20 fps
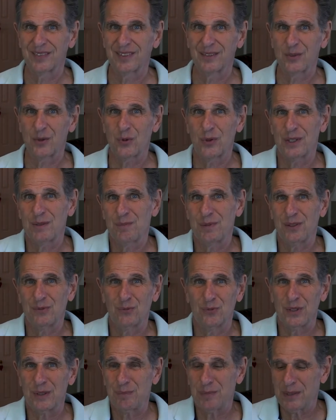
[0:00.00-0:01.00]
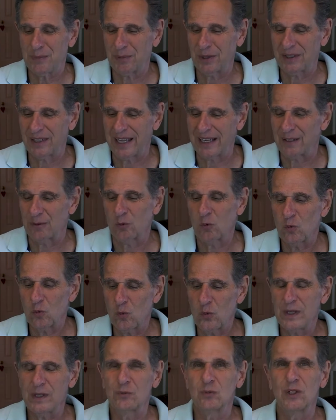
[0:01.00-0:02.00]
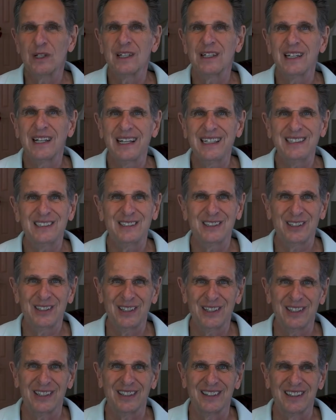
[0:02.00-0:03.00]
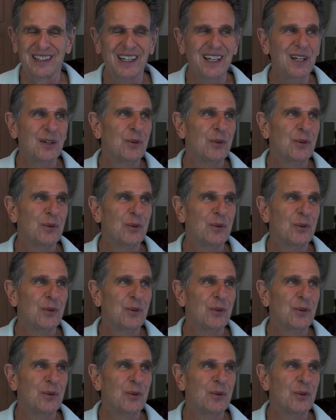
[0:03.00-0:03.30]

Of course, people like her. We relate to her,